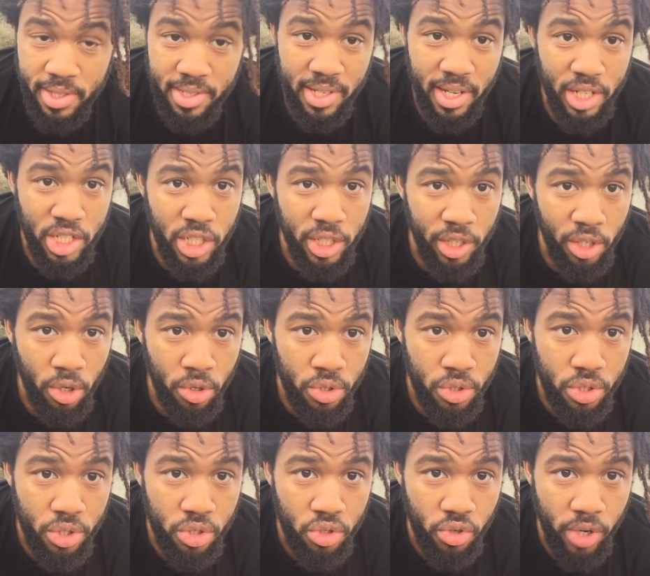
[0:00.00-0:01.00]
this actually goes
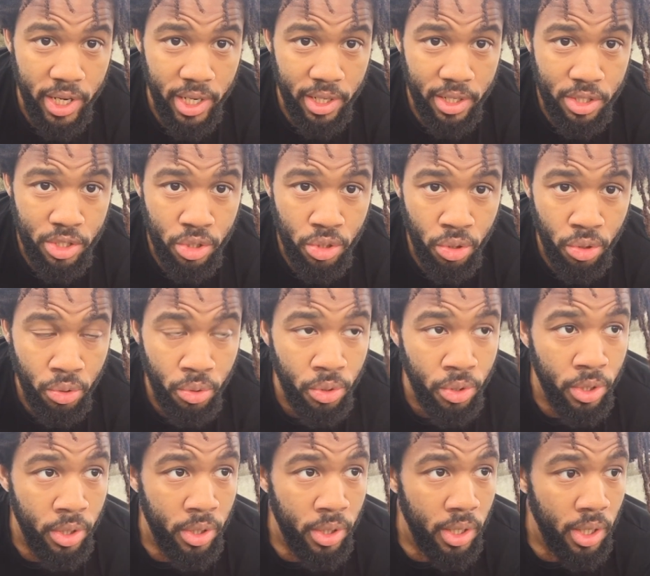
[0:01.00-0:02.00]
straight into
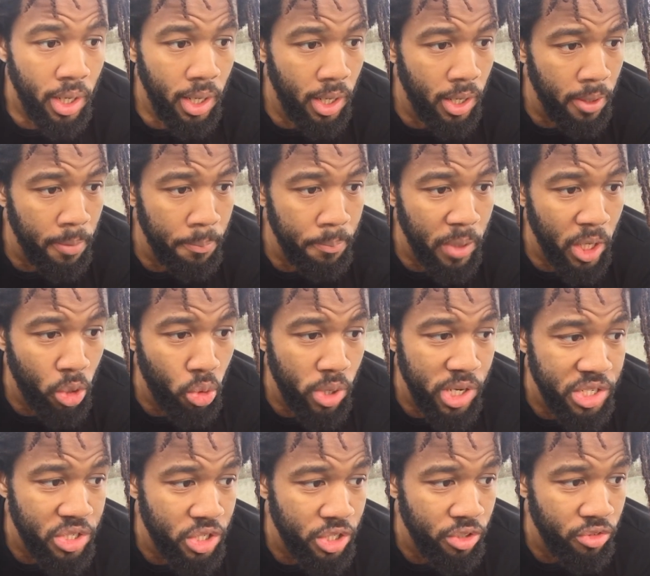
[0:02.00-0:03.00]
um, a
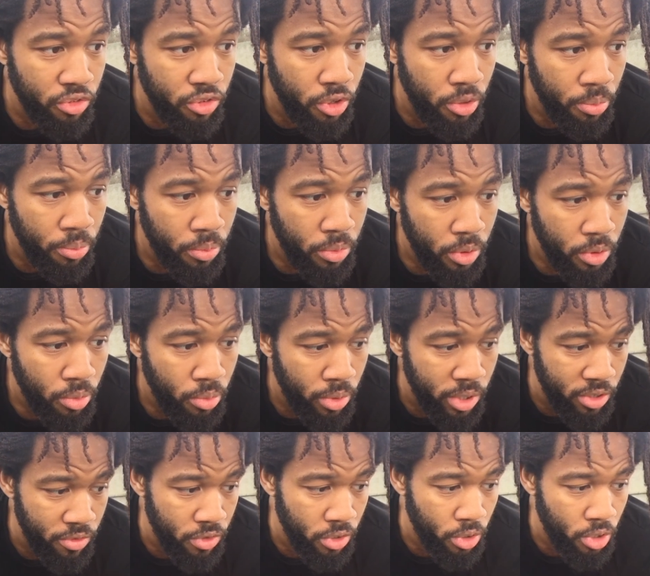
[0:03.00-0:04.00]
question from
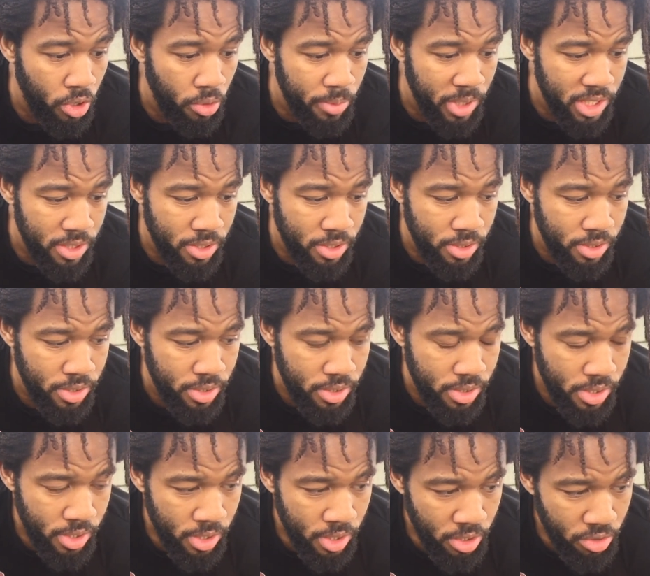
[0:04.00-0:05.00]
one of the commenters
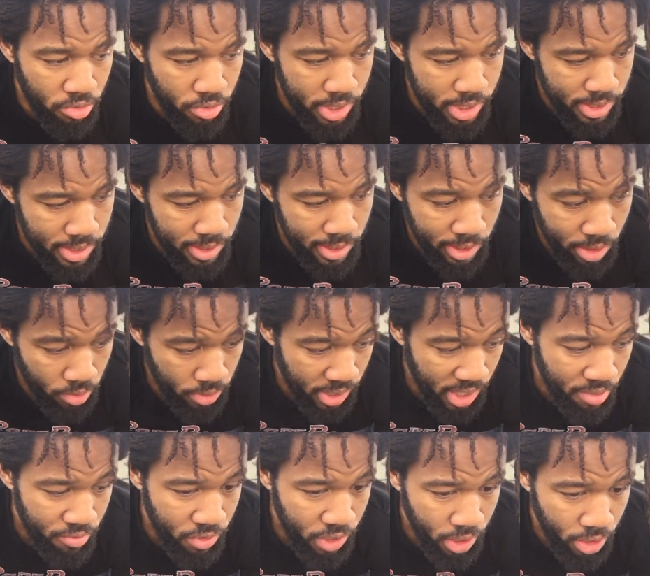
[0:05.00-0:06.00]
recently on
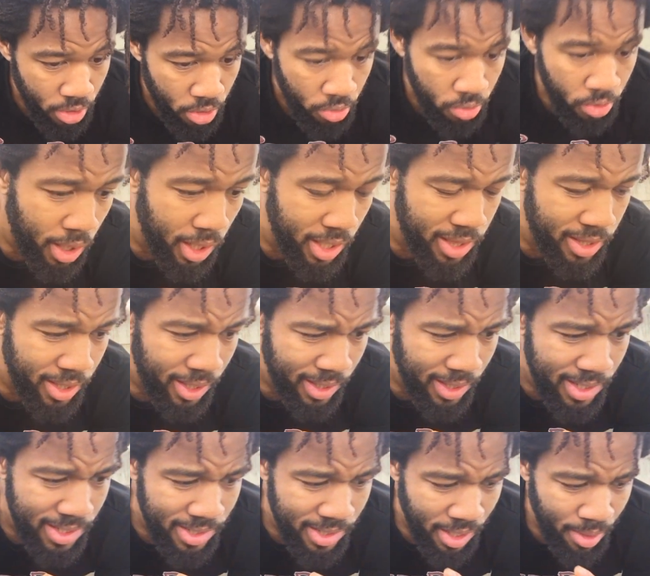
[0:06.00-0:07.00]
that video. I think
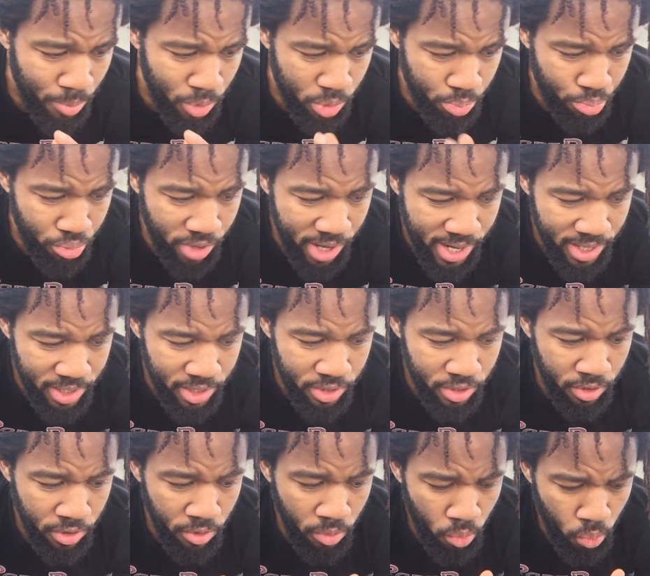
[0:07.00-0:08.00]
his name was
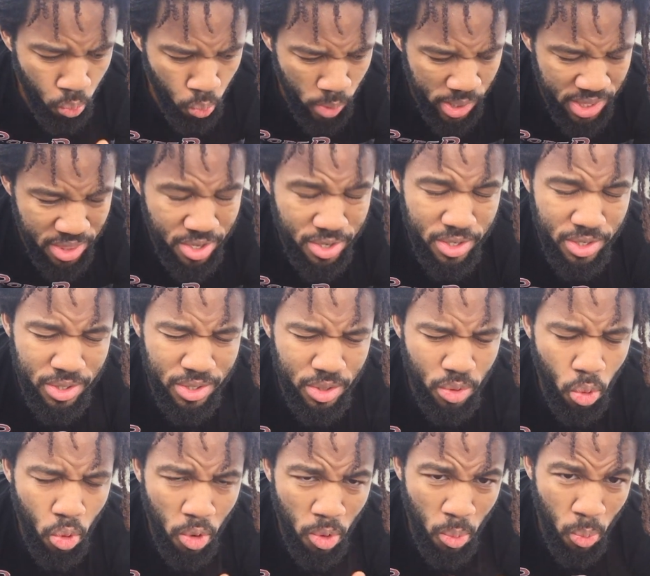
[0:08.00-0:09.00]
Brandon Withers
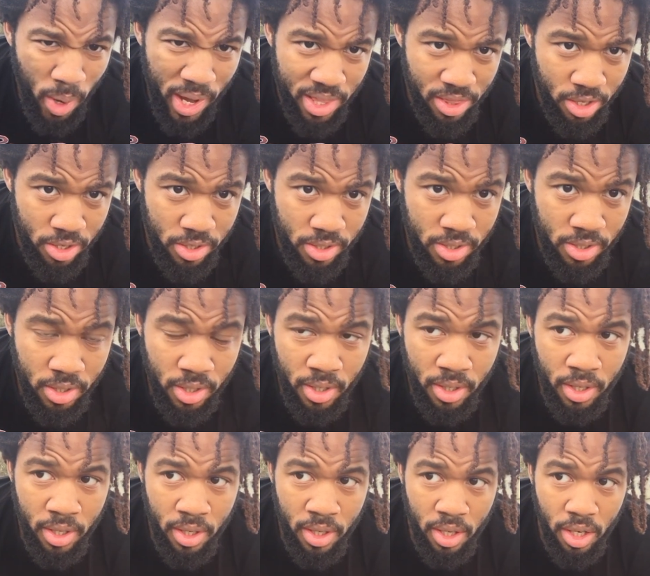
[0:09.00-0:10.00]
or Weathers.
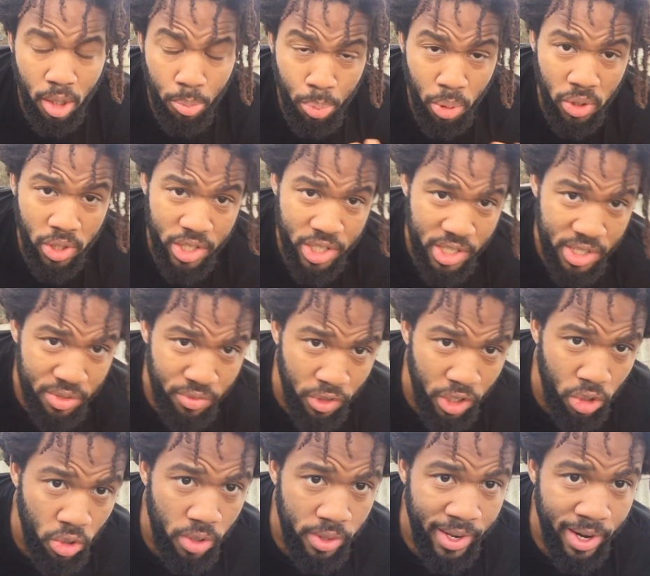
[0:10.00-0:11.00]
Apologies if I
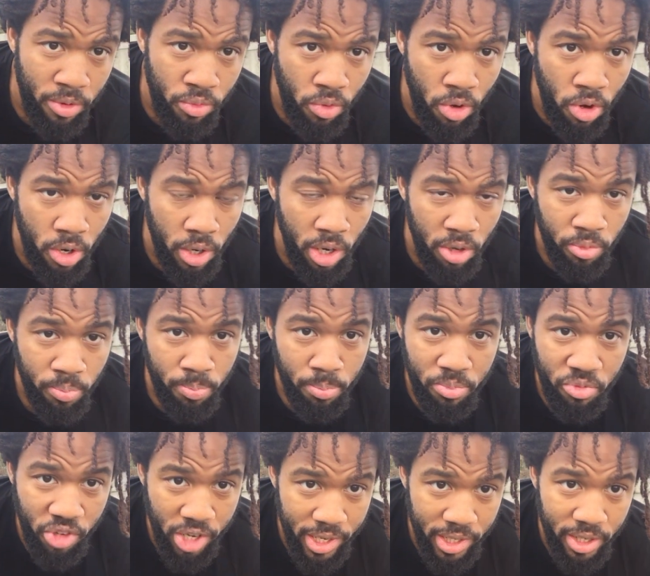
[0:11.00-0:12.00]
got that wrong. I'll
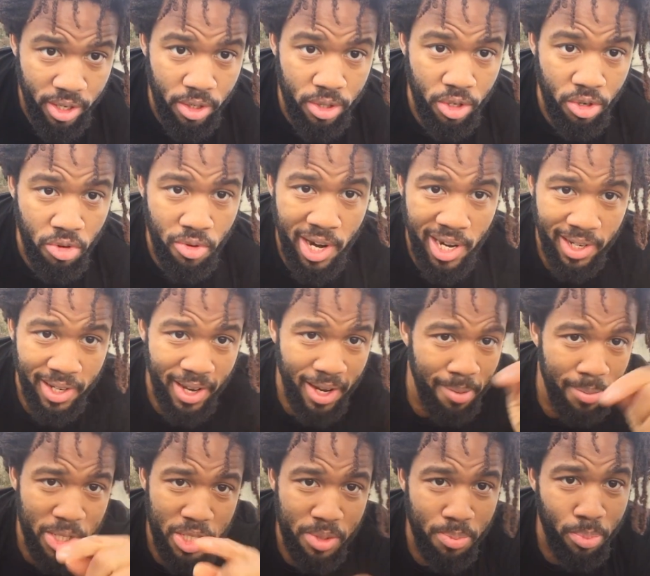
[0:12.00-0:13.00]
find out the correct name
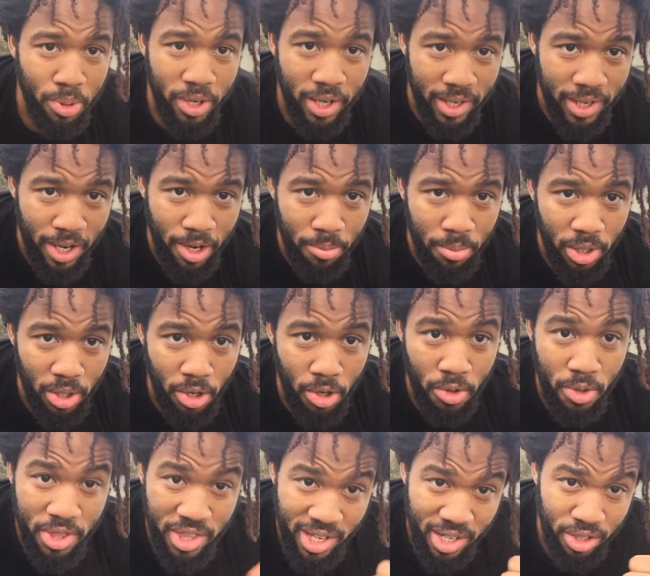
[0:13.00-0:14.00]
and just put it down below.
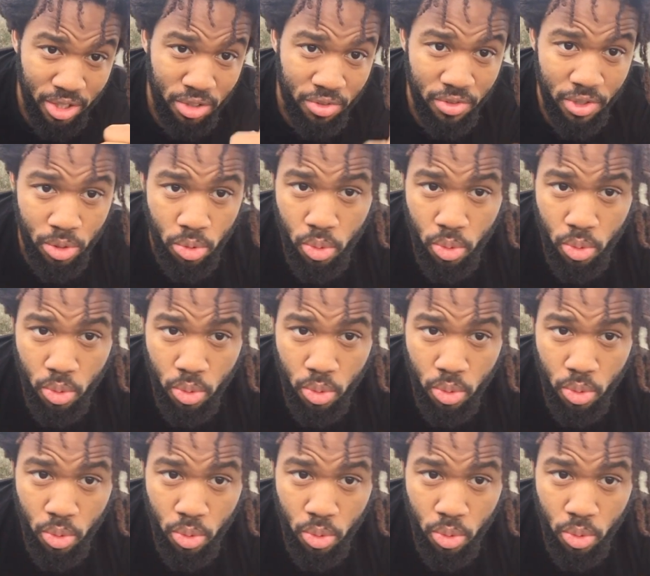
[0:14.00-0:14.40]
Thank you for the